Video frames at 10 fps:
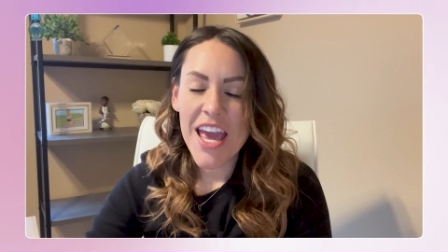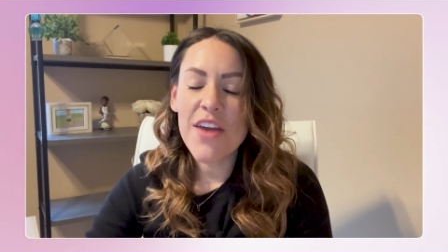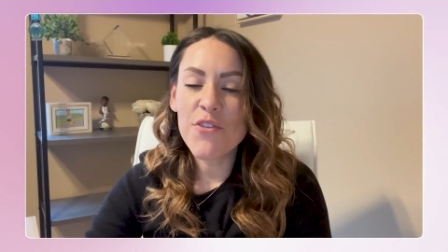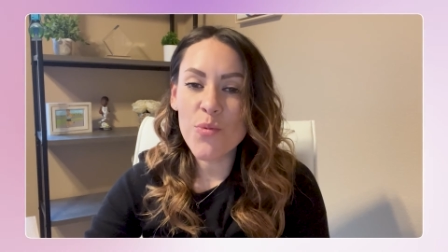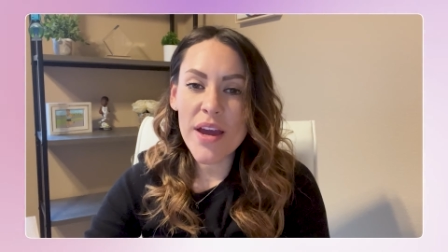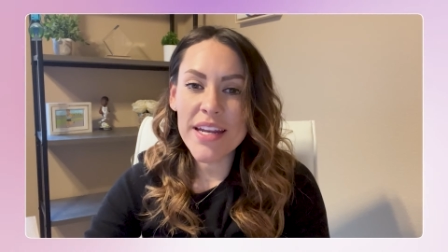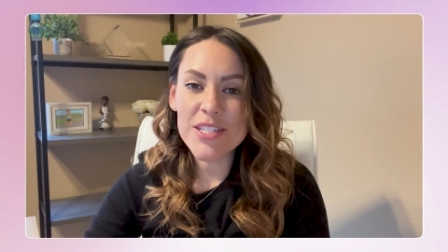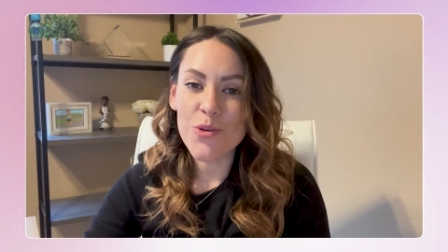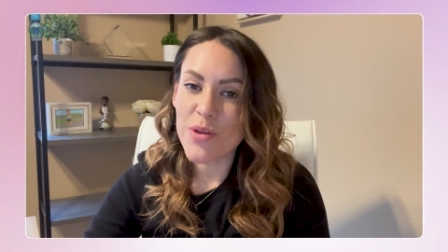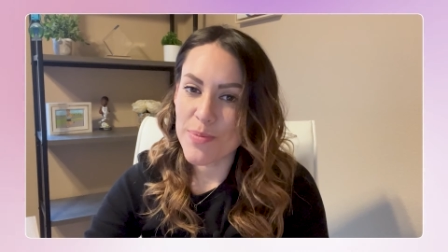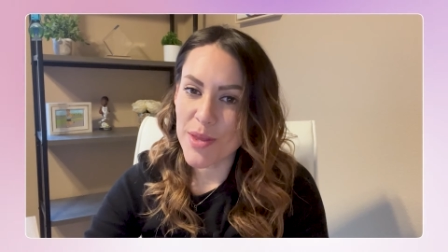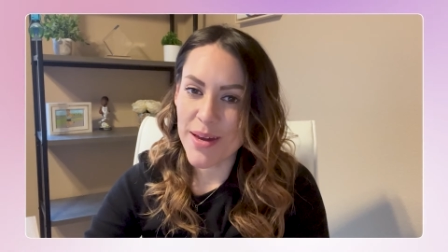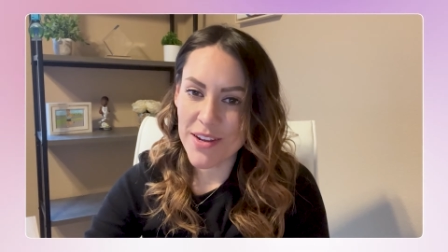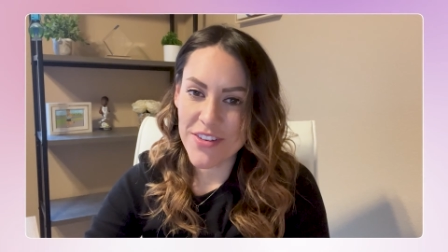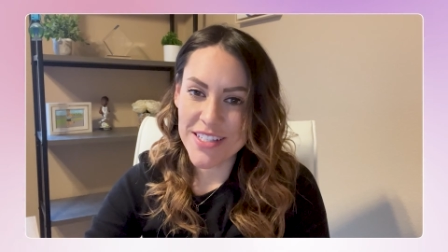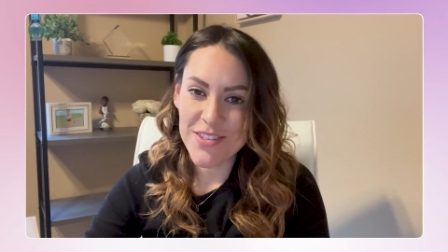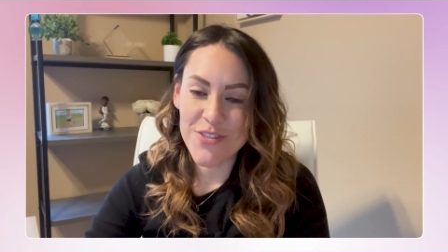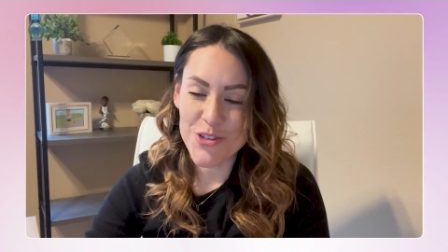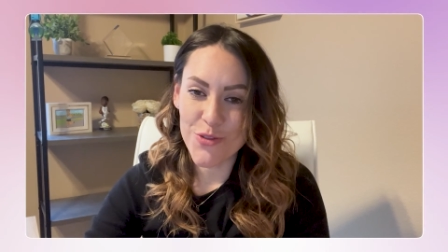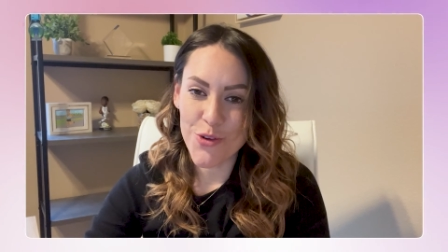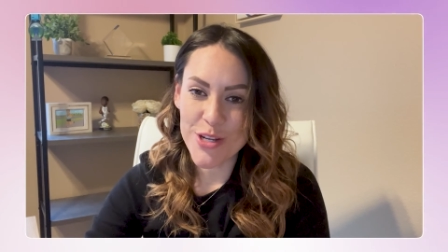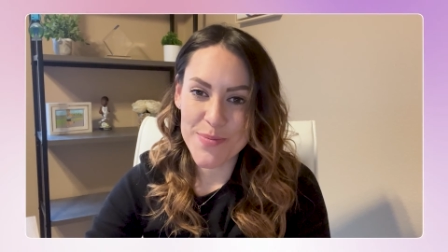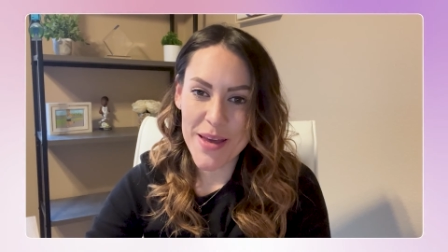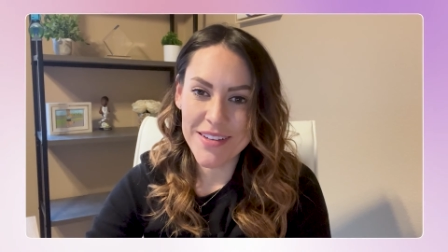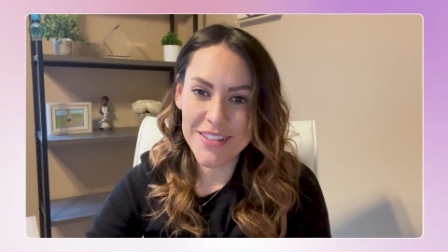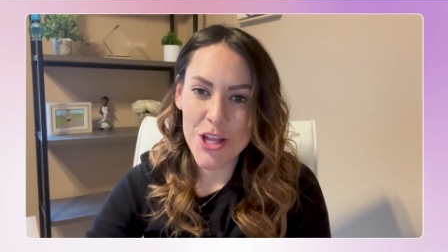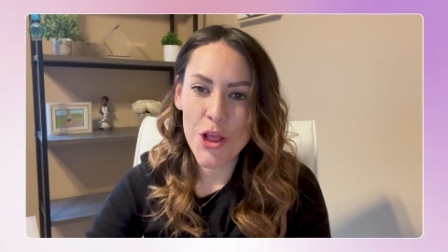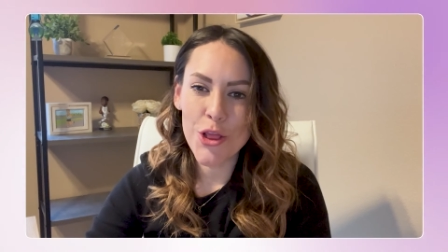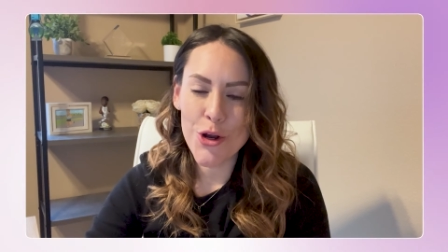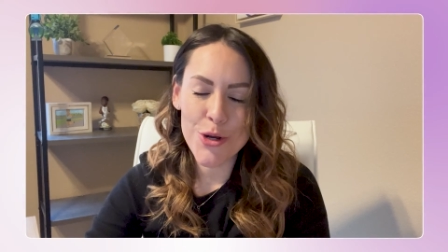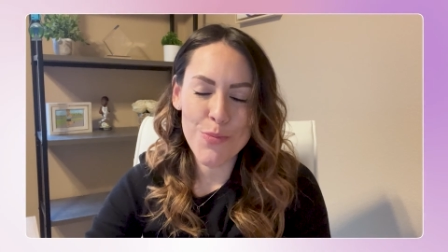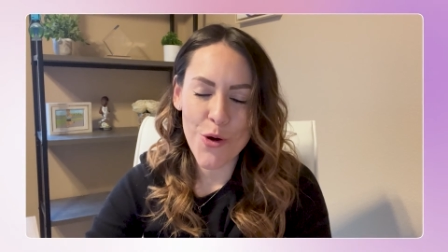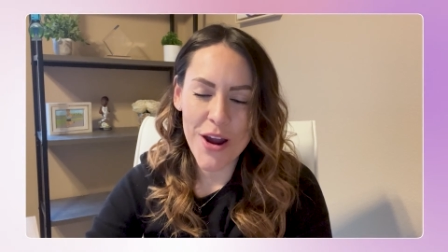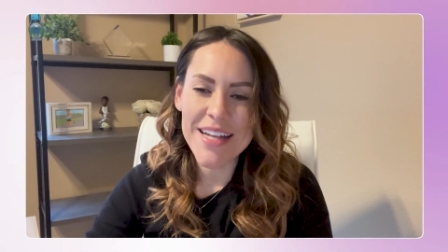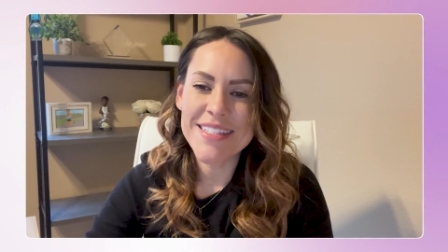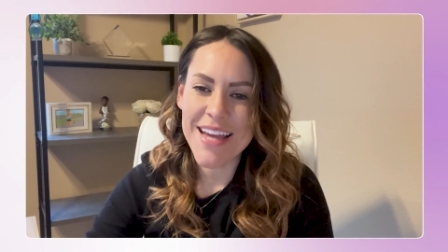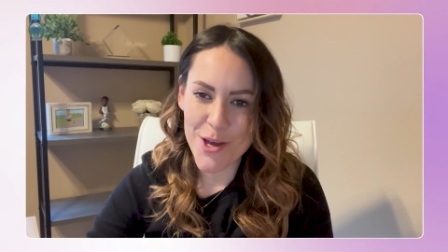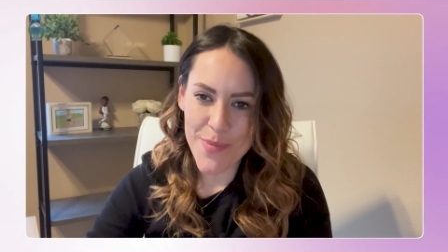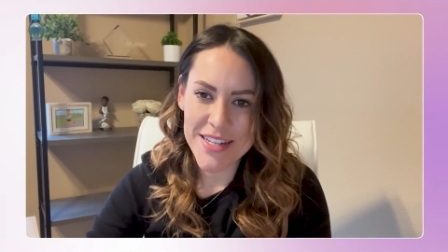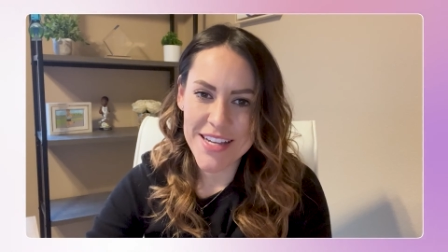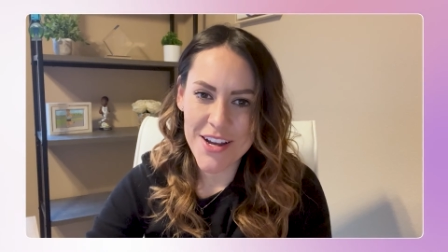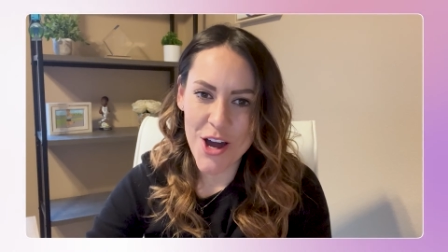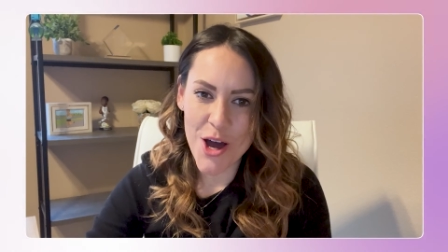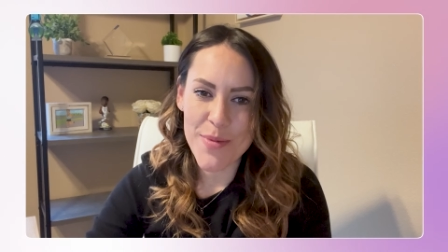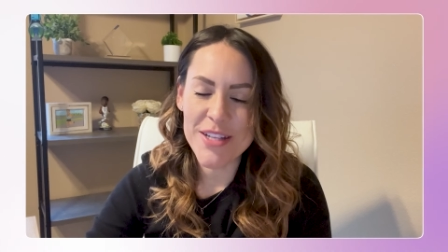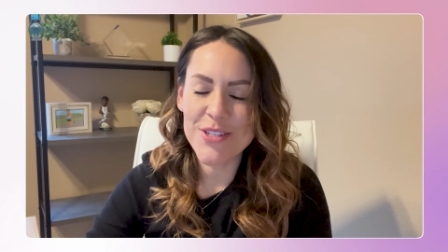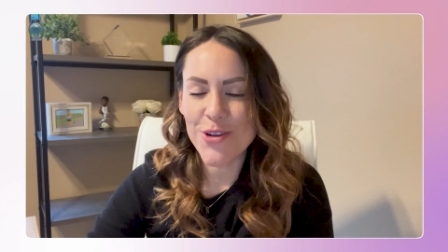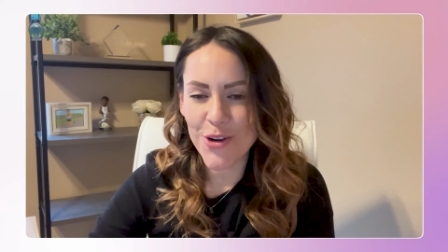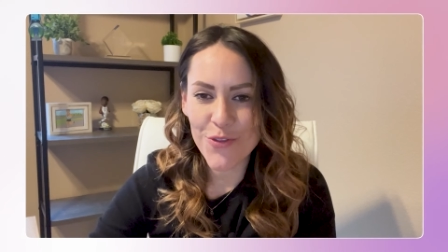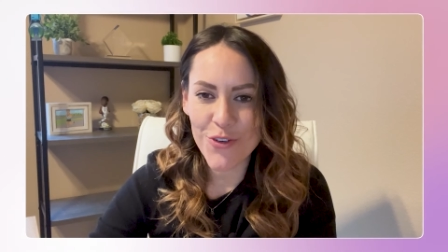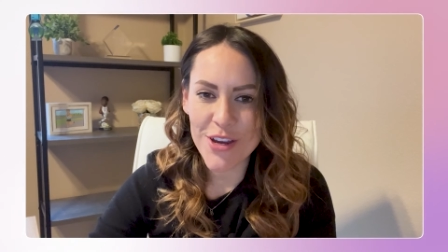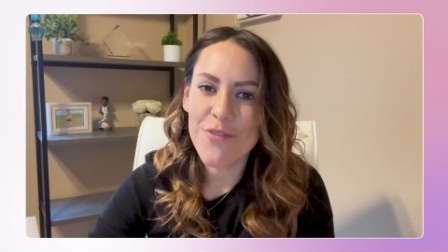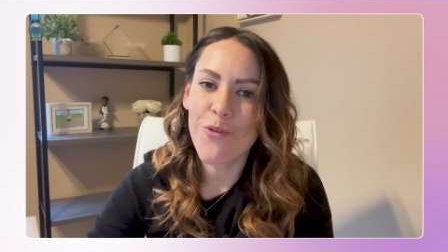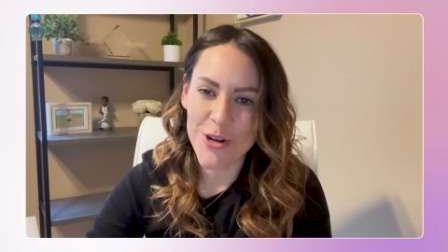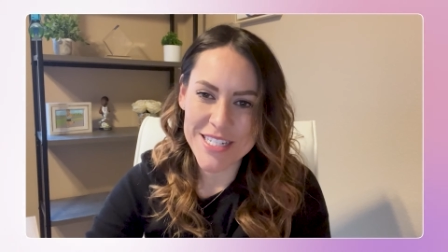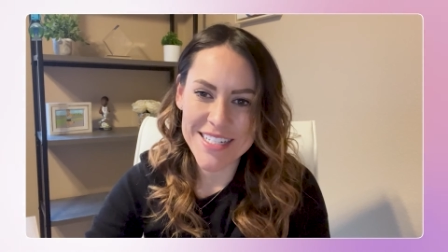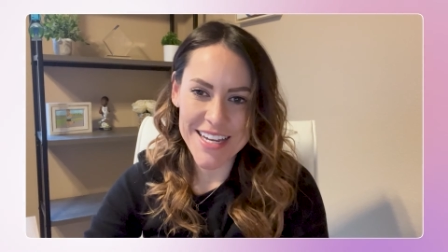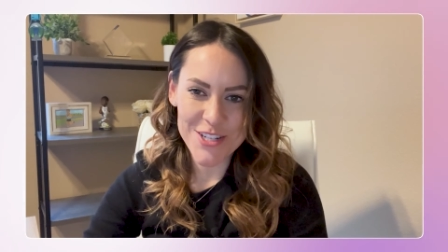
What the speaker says: If you're ready to reap the benefits of visual voicemail, learn more at dialpad.com and start a free 14-day